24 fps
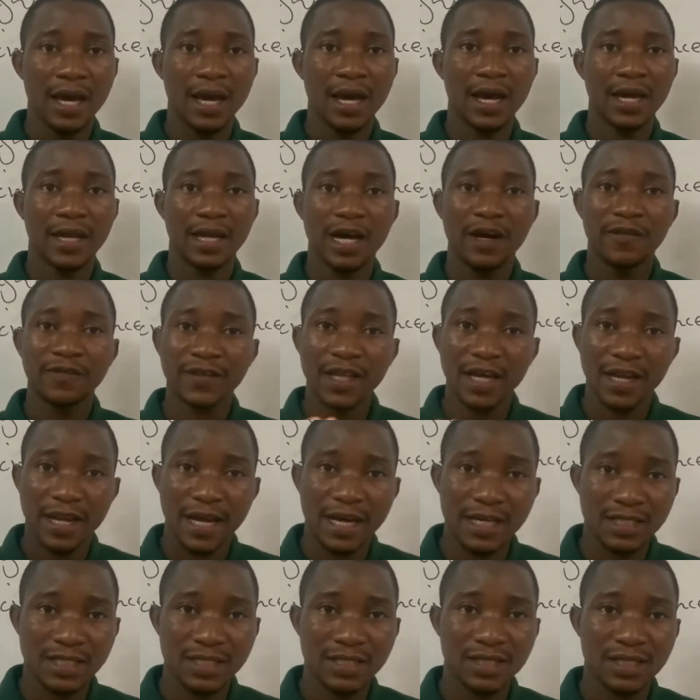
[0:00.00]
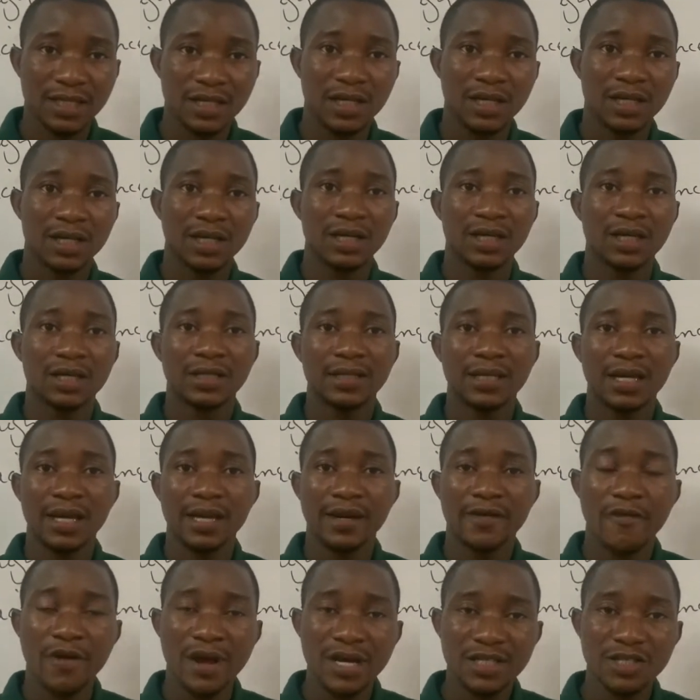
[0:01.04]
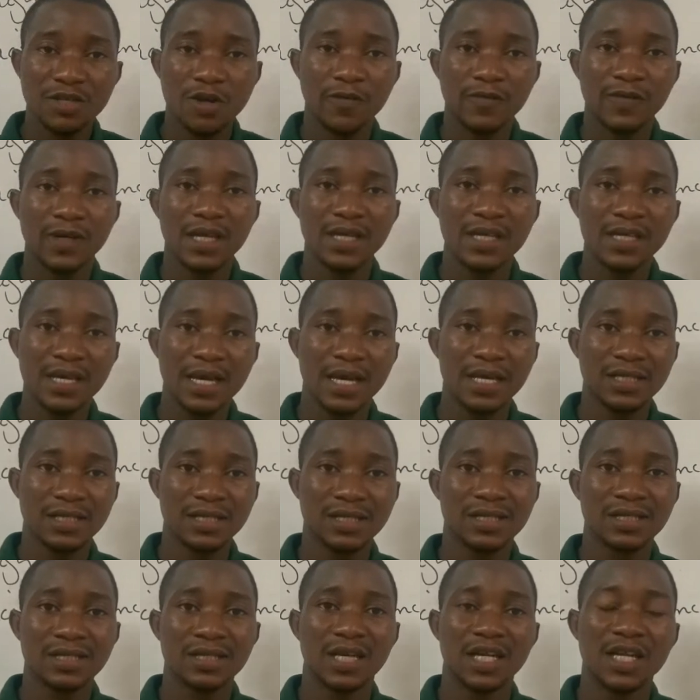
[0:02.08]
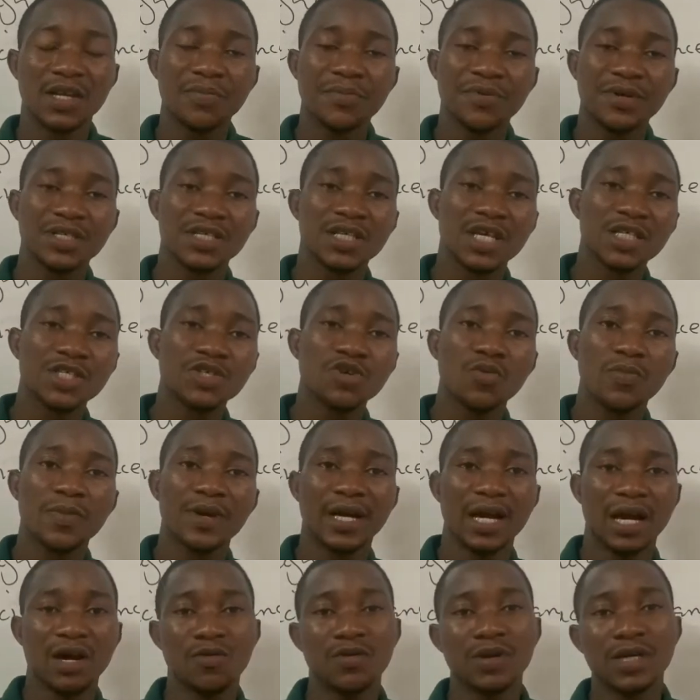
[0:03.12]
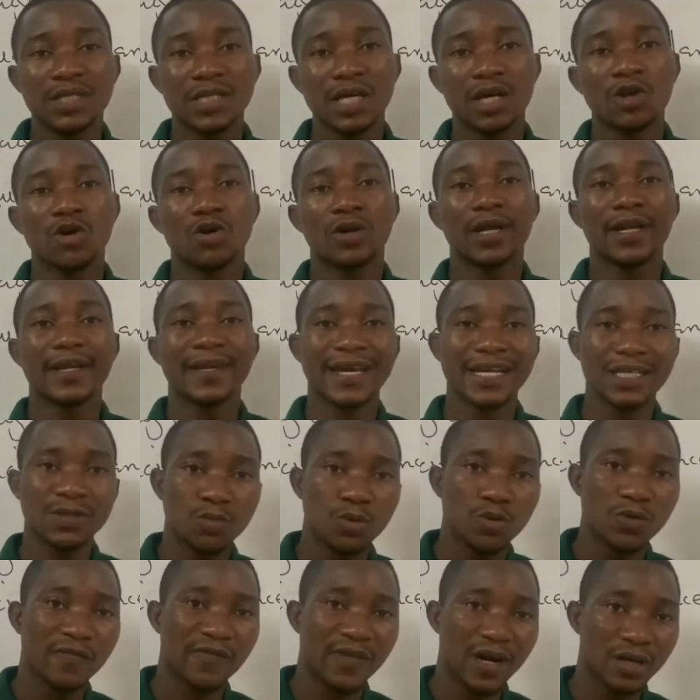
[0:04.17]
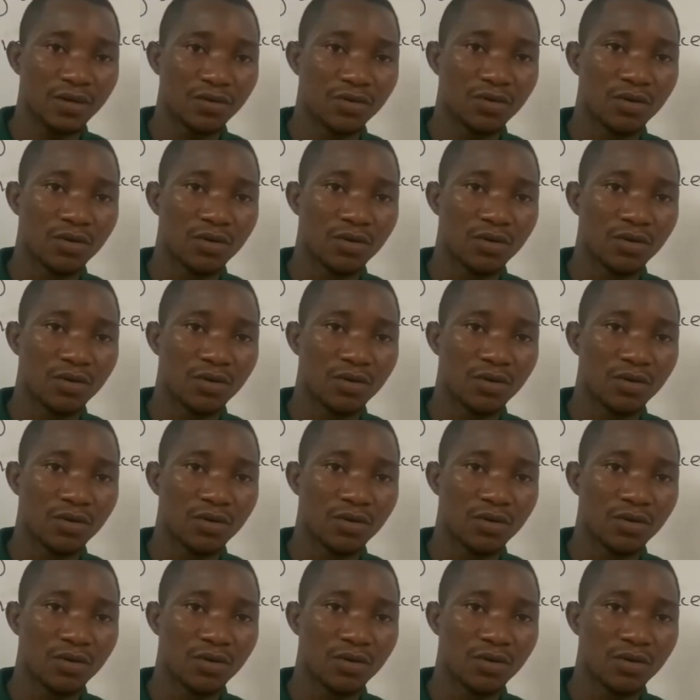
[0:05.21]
and after that, the rest of the years, the depreciation will be calculated on the net book value.